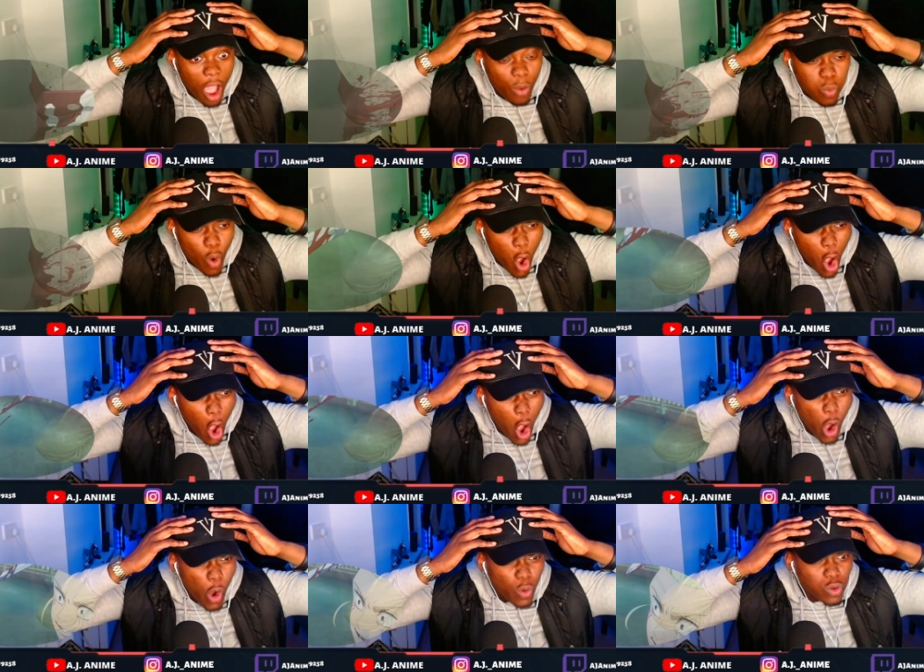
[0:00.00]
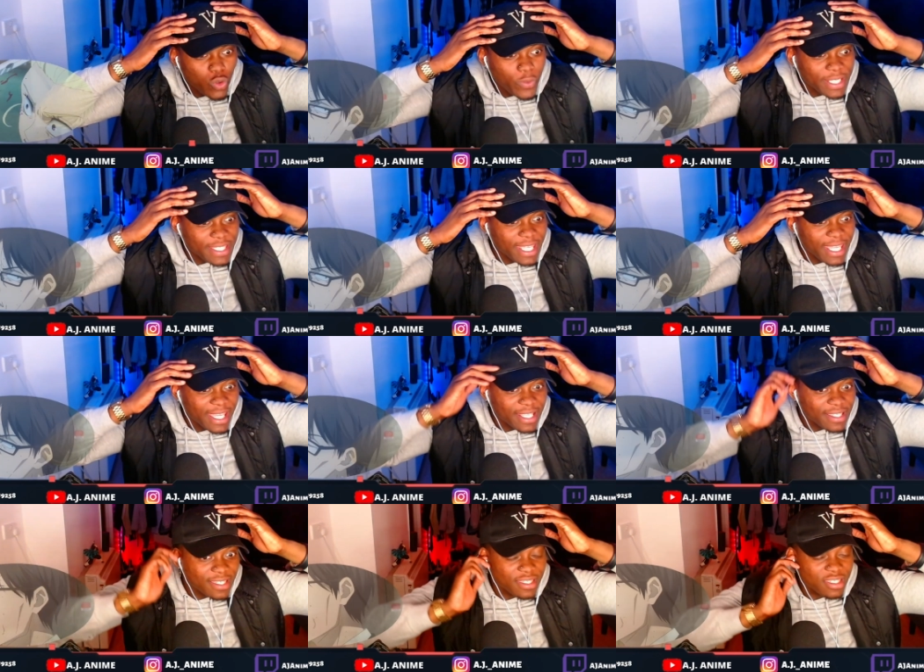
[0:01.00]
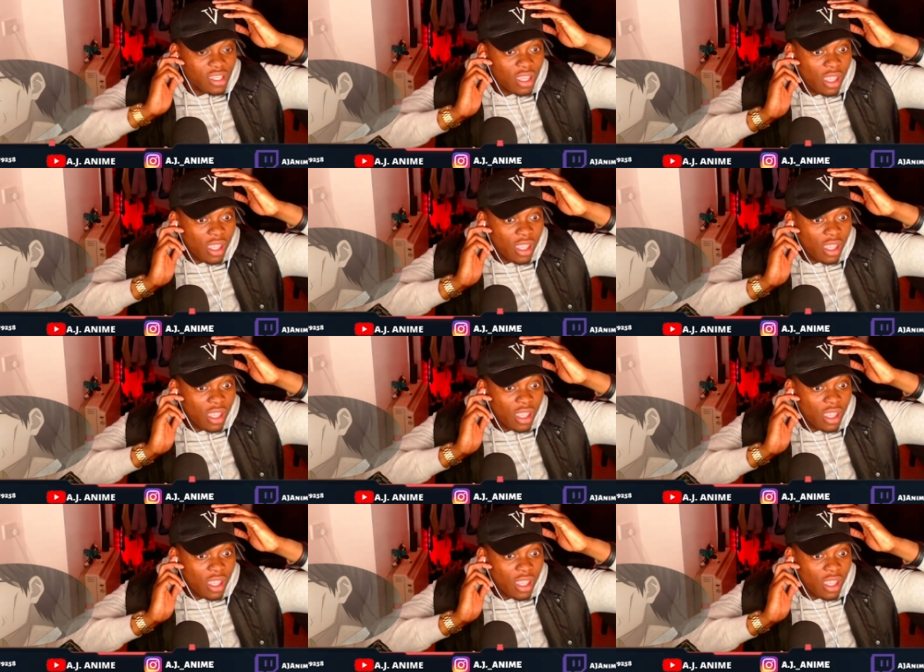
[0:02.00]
Whoa, who is this?